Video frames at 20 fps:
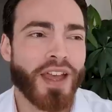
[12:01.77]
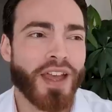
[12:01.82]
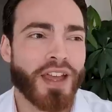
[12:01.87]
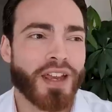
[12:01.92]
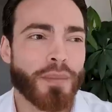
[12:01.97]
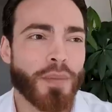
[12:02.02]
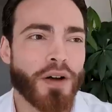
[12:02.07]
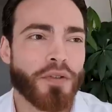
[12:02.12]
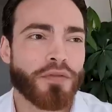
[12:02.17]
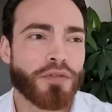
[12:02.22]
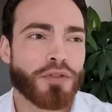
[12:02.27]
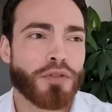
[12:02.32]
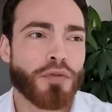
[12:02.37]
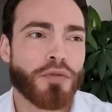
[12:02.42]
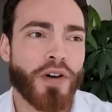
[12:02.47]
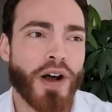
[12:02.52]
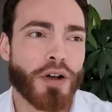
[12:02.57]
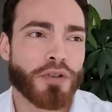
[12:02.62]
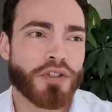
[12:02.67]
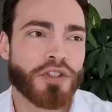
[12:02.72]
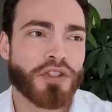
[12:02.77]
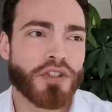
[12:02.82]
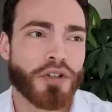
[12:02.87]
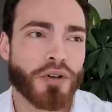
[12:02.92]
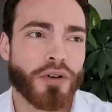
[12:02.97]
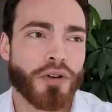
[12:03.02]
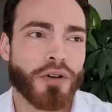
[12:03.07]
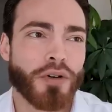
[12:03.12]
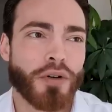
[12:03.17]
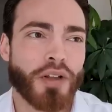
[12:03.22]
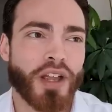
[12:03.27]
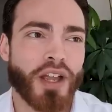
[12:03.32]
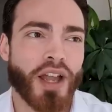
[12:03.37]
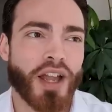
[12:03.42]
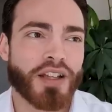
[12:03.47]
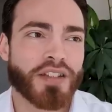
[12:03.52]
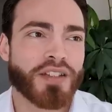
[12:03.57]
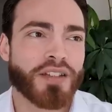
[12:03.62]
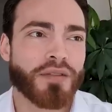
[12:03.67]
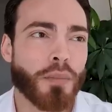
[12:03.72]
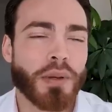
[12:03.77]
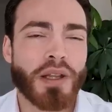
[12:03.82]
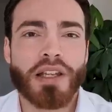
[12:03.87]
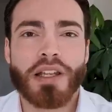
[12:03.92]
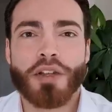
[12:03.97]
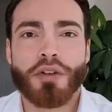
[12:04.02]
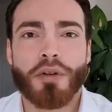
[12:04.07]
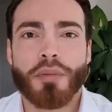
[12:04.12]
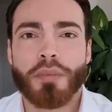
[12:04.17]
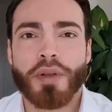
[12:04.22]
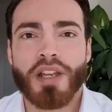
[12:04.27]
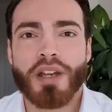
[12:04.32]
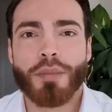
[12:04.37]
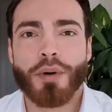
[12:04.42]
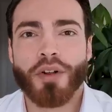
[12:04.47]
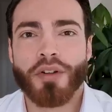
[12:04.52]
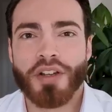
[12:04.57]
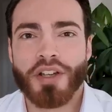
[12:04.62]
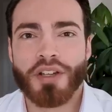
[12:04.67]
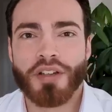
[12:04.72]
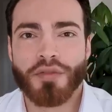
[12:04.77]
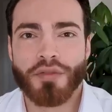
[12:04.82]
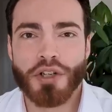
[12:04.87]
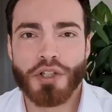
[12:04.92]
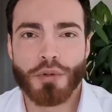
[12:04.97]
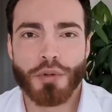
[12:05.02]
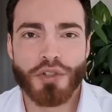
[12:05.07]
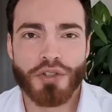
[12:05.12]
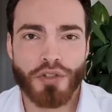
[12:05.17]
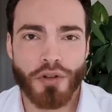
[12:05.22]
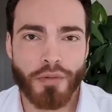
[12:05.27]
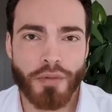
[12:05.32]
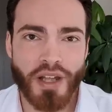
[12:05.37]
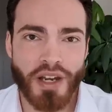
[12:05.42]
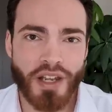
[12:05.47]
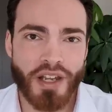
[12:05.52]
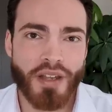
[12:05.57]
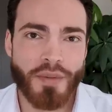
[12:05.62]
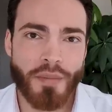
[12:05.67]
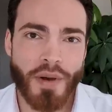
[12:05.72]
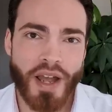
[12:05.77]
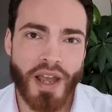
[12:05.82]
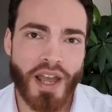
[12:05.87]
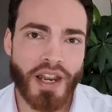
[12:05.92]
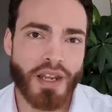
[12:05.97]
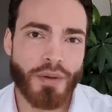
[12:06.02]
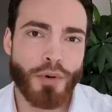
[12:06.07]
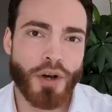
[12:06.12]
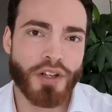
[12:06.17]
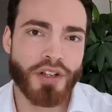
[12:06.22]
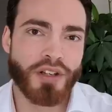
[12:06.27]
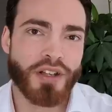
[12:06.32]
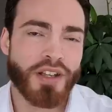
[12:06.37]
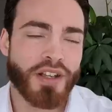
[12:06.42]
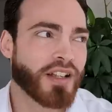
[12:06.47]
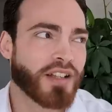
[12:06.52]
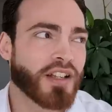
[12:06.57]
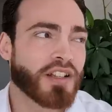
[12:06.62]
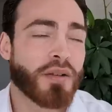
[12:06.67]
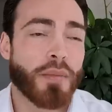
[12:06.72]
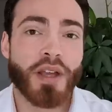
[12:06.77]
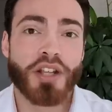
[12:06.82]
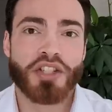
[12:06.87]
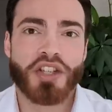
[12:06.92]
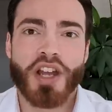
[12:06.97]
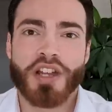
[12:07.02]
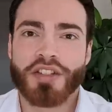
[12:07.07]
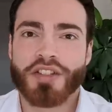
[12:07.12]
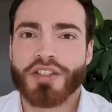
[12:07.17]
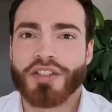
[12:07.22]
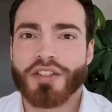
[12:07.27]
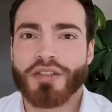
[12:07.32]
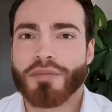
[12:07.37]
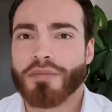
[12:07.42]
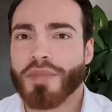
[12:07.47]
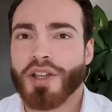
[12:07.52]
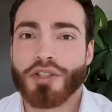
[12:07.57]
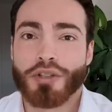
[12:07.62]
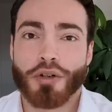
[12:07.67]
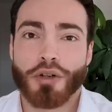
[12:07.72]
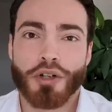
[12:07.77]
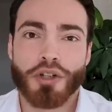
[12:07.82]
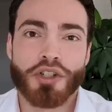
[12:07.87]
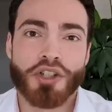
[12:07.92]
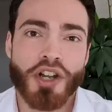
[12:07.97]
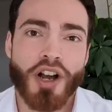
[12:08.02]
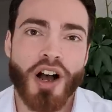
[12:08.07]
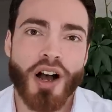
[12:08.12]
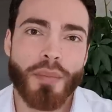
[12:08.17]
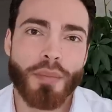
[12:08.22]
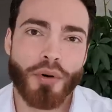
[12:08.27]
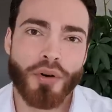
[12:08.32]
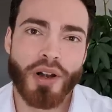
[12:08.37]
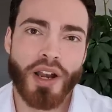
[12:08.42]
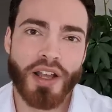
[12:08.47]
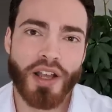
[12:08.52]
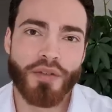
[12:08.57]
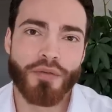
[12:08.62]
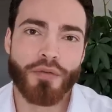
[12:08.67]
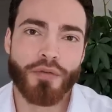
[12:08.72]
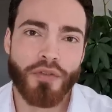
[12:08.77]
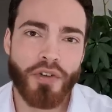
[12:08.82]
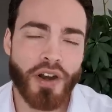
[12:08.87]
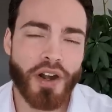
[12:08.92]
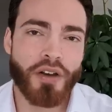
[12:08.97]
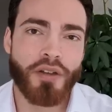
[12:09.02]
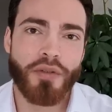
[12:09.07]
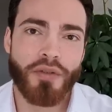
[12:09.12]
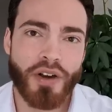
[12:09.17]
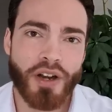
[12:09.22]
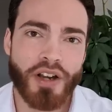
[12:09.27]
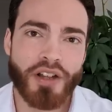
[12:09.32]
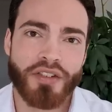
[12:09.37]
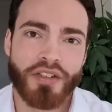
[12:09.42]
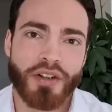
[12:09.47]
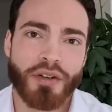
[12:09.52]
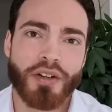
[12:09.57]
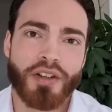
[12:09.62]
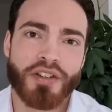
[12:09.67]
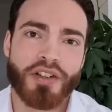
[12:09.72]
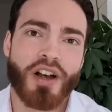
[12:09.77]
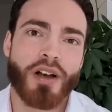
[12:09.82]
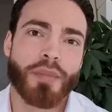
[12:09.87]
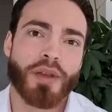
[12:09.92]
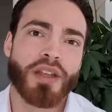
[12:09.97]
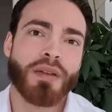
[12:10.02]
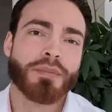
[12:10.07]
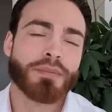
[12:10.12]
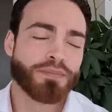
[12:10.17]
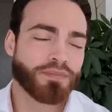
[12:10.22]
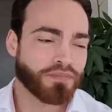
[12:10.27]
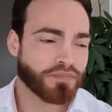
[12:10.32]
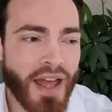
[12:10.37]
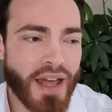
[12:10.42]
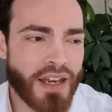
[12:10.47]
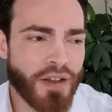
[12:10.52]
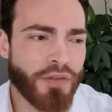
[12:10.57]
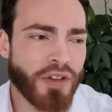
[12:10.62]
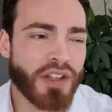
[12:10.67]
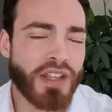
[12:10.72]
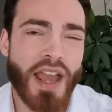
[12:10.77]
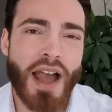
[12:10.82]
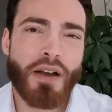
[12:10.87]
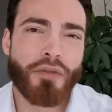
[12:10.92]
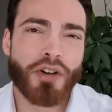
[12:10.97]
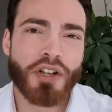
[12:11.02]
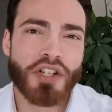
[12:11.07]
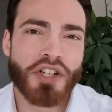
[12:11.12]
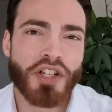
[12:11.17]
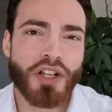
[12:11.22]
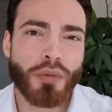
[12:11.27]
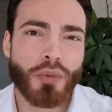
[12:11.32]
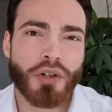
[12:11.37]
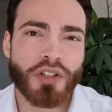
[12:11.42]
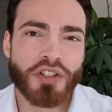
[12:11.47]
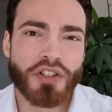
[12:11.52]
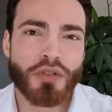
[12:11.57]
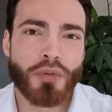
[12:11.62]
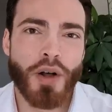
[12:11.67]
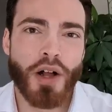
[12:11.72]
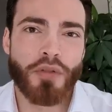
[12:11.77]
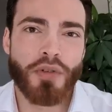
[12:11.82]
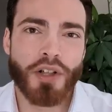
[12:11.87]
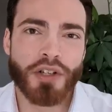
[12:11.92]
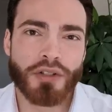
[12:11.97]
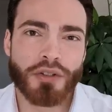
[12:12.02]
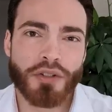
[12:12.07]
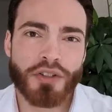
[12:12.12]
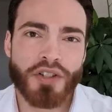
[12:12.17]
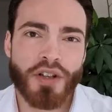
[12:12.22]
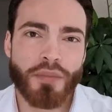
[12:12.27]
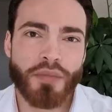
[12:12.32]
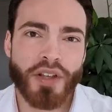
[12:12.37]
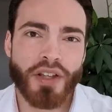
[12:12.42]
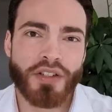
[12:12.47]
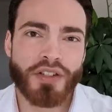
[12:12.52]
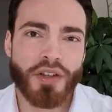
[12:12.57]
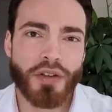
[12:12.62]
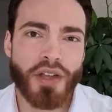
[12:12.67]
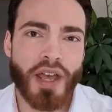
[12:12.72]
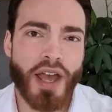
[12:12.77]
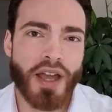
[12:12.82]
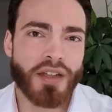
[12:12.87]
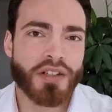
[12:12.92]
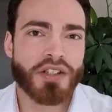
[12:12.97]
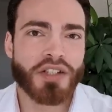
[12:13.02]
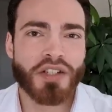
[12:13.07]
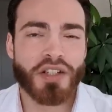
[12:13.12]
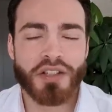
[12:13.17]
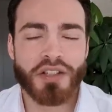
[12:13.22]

And above 2000, you're looking at completely unbeatable individuals already by anyone that doesn't make chess his or her job or like a very, very serious hobby. And I think the average in the world is 1200 or something. So yeah,